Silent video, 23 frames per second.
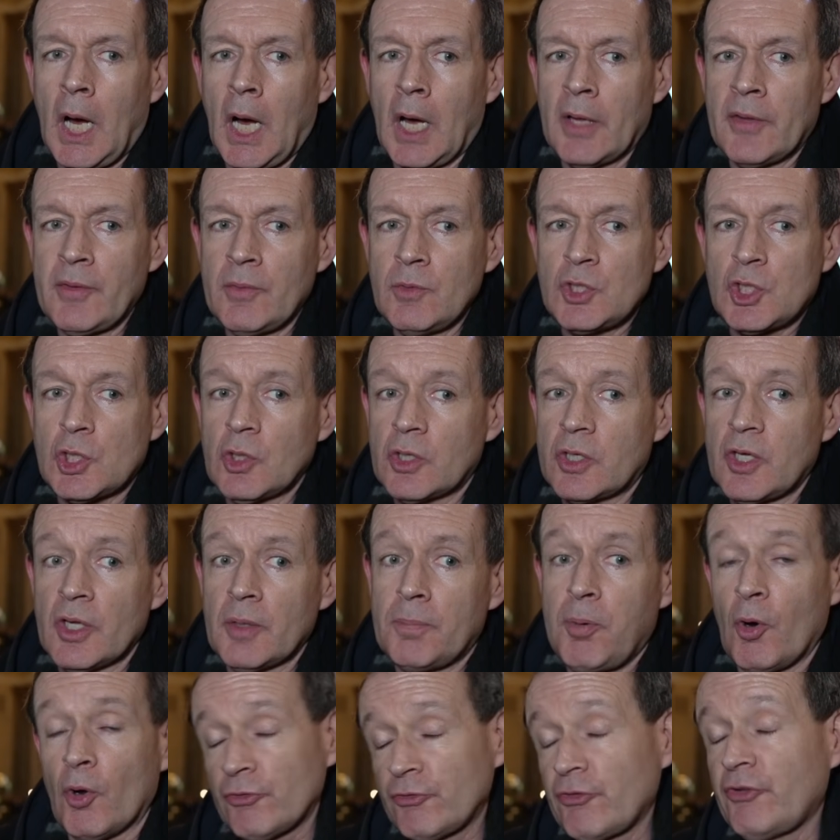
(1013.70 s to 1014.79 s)
I think we should look at
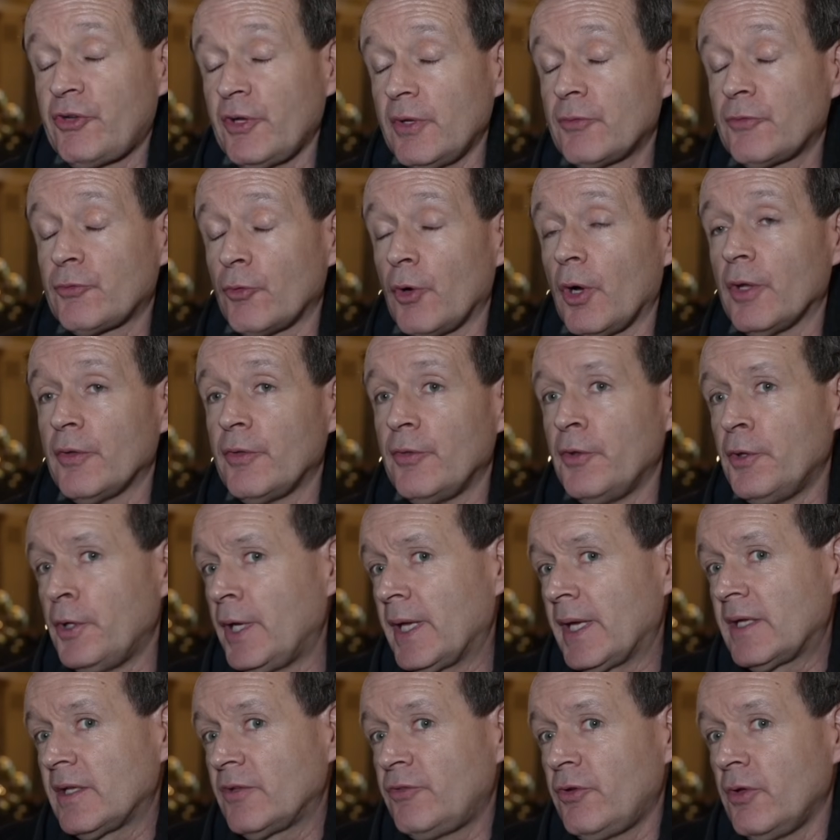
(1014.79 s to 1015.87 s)
the positives rather than the
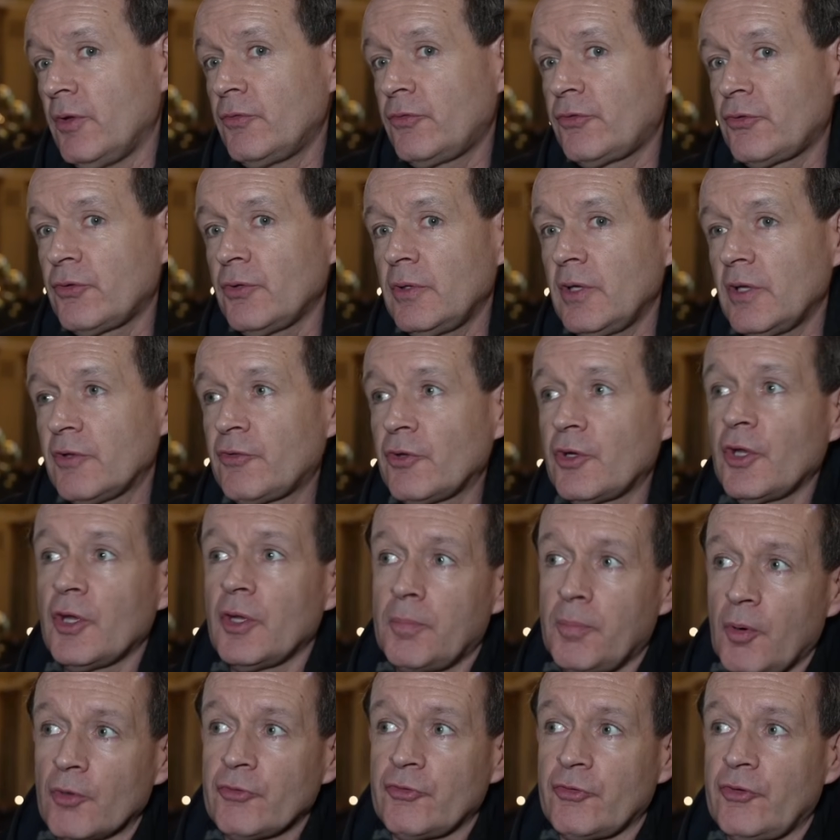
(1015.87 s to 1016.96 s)
negatives. Let's look at the
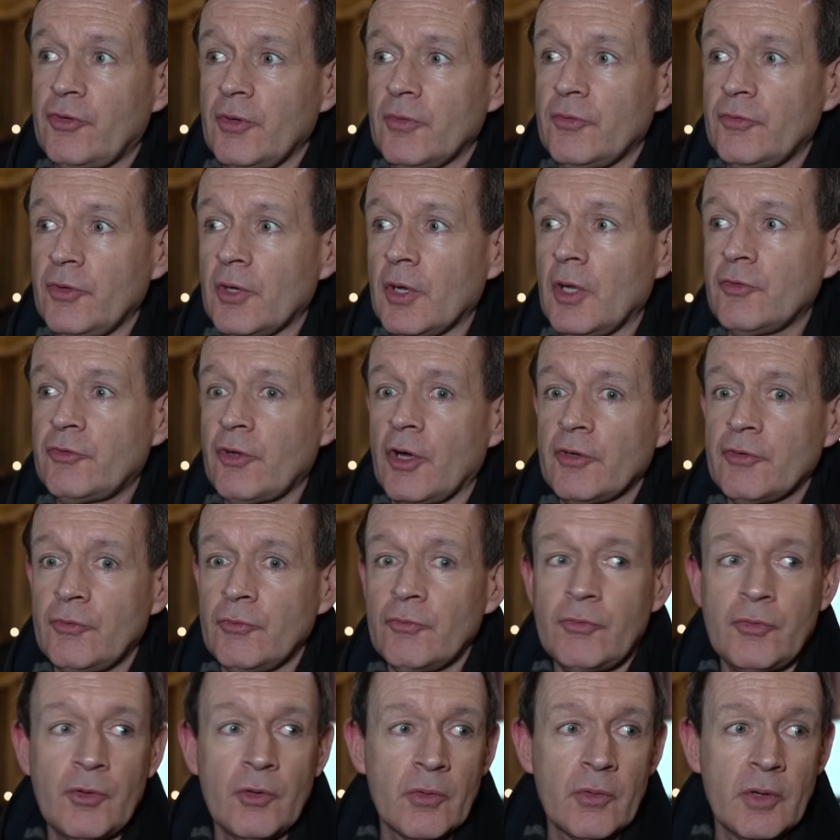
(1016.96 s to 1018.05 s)
positives. You know,
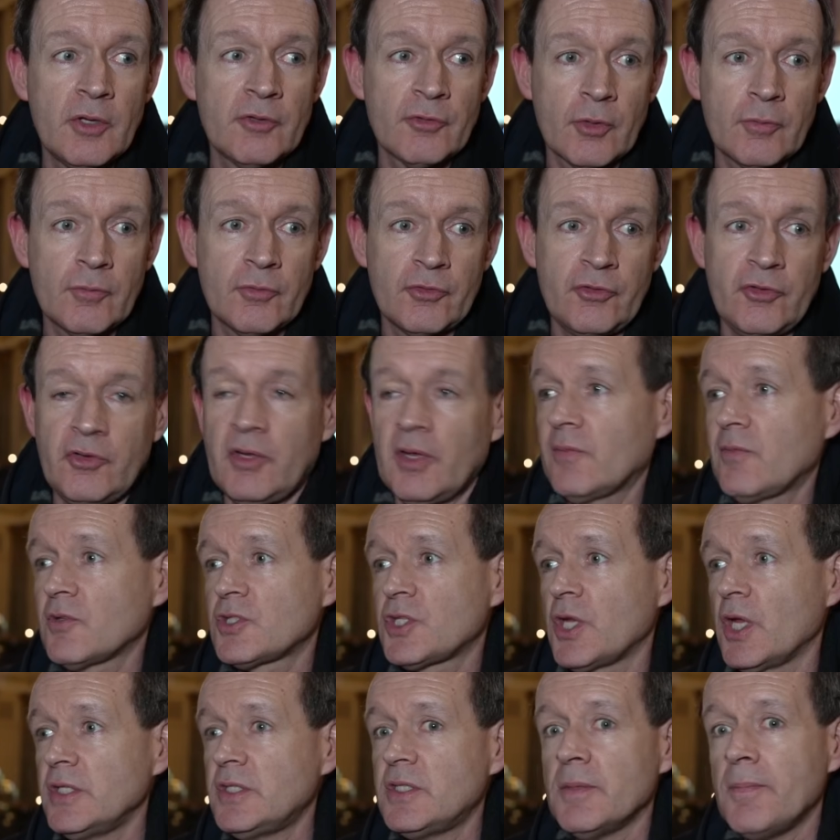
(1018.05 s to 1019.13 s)
Tyson Fury is obviously
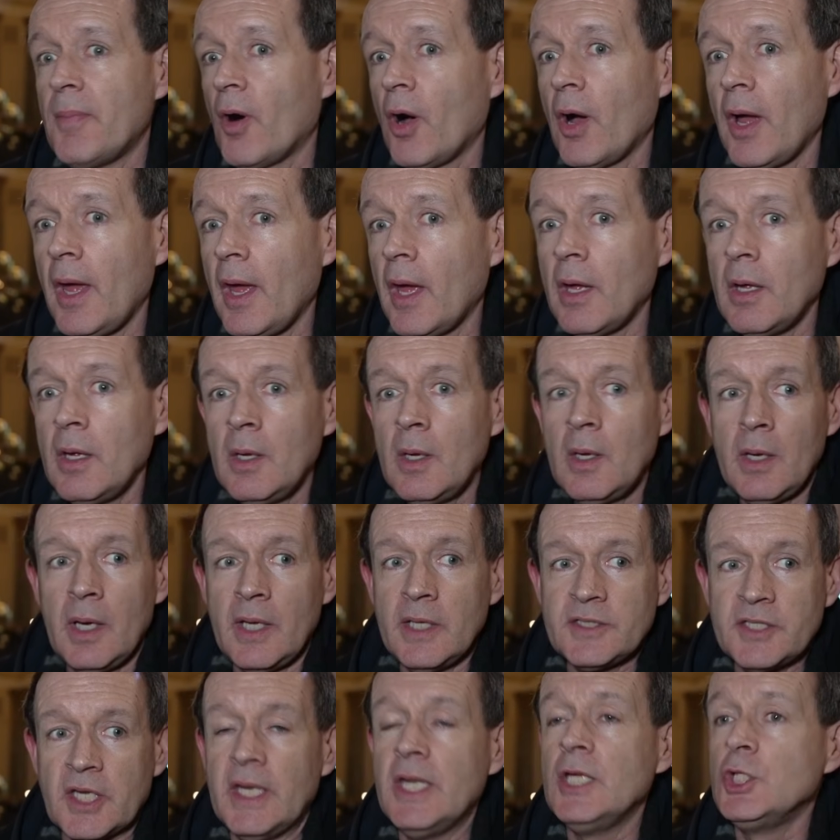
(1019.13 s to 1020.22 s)
devastated by it.
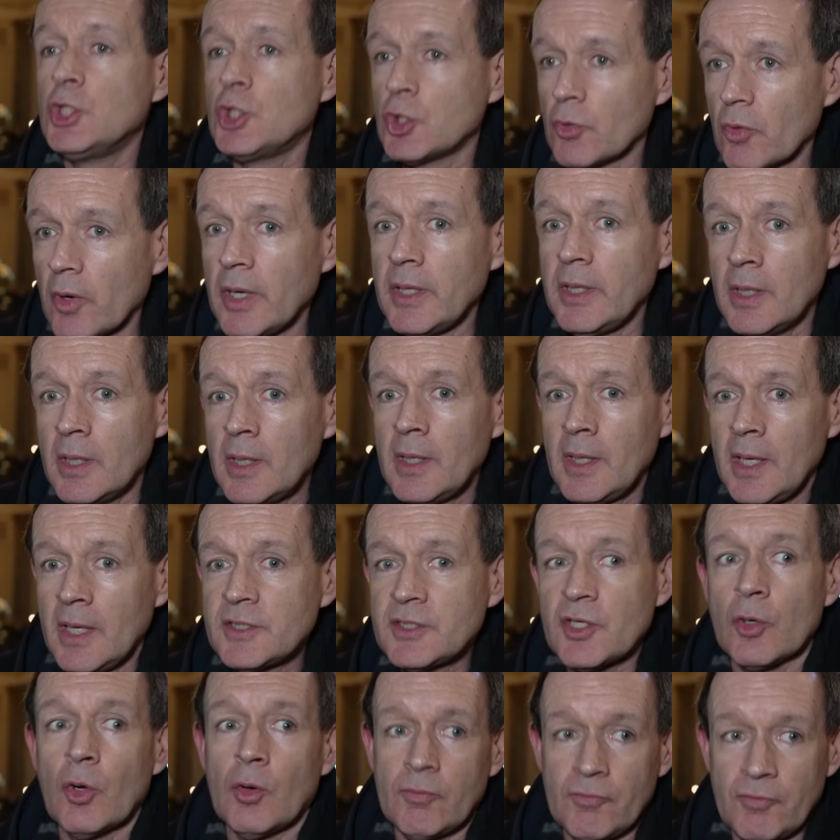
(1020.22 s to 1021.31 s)
It's an injury.
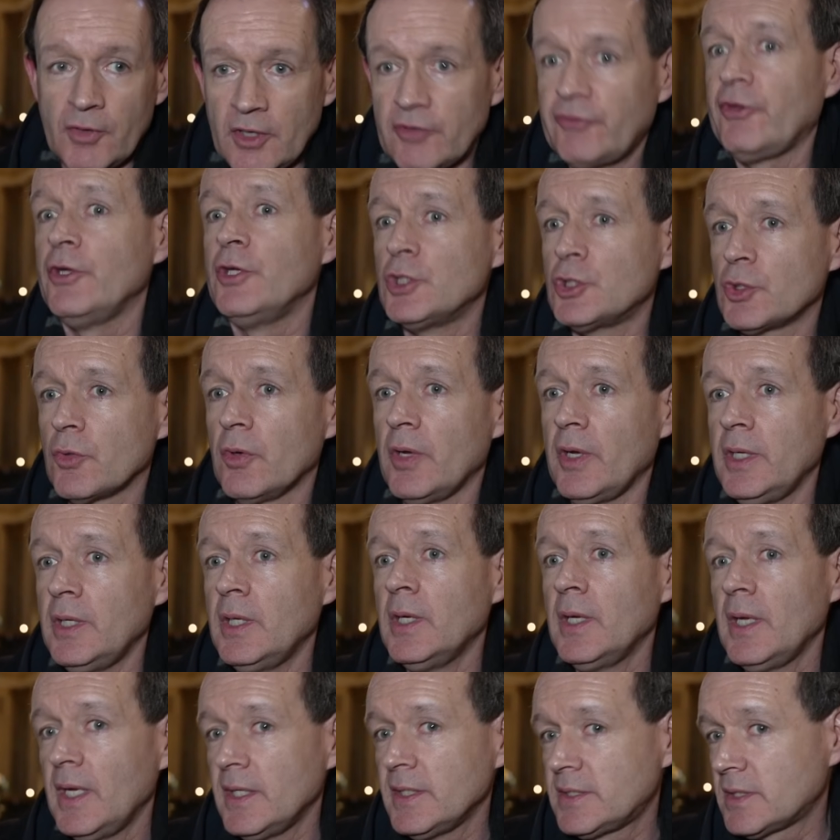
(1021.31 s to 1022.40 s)
It's an obvious injury.
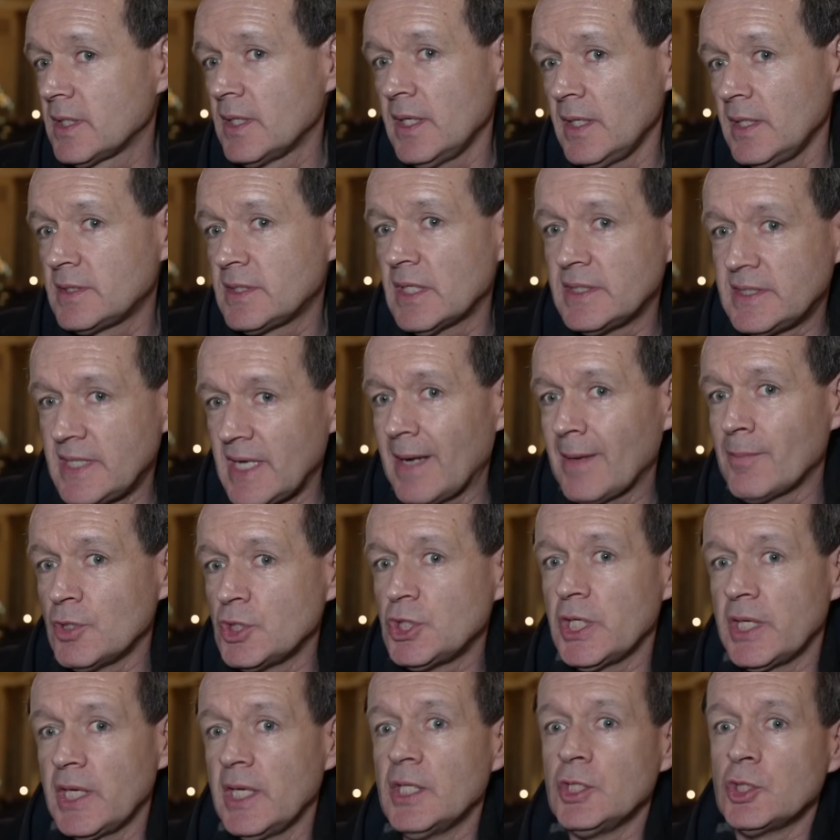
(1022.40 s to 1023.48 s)
It's a, it's a
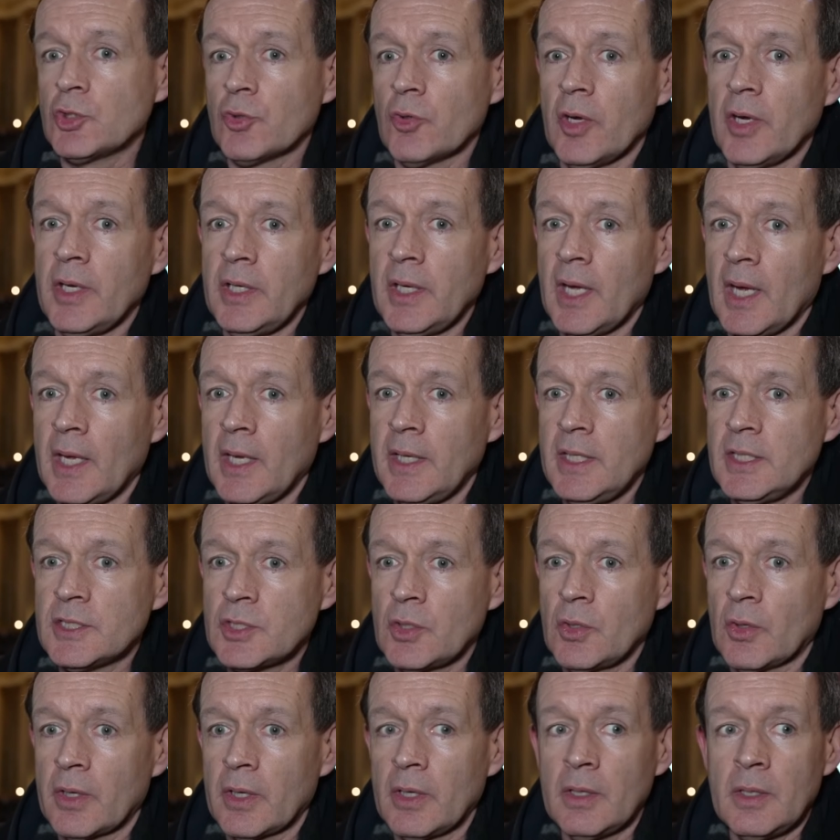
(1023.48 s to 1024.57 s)
damaging injury, and he's
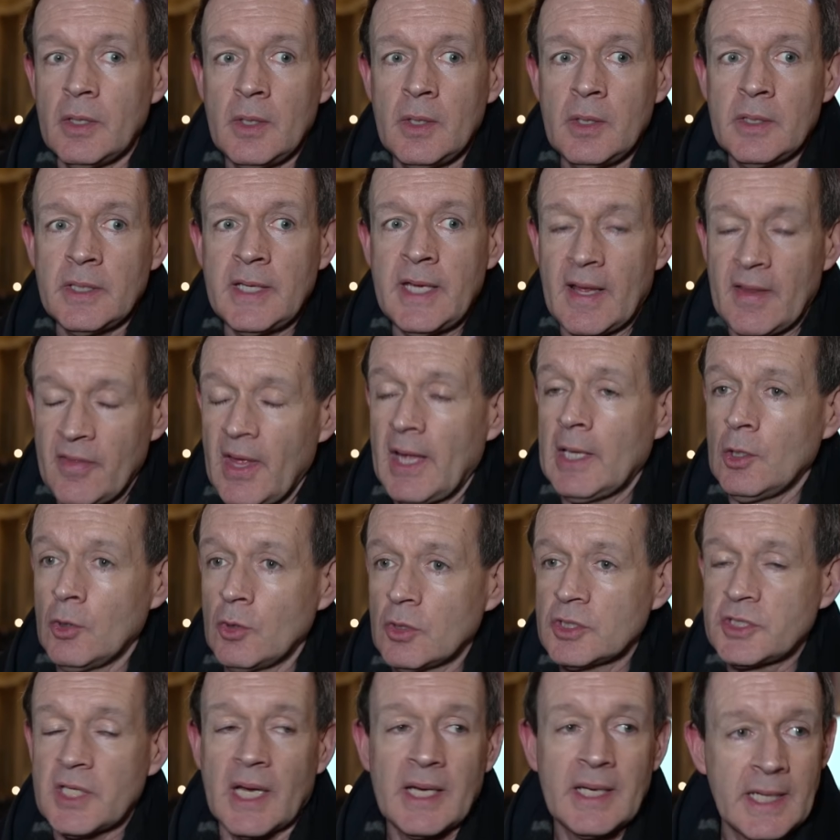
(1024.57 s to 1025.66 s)
got to get that
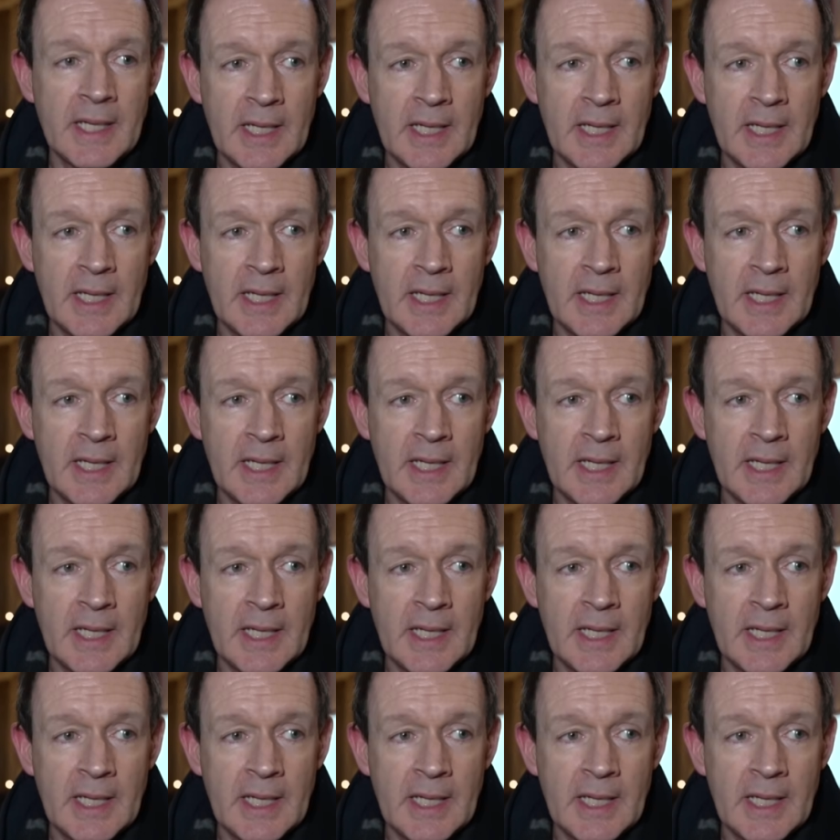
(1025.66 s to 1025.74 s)
looked at,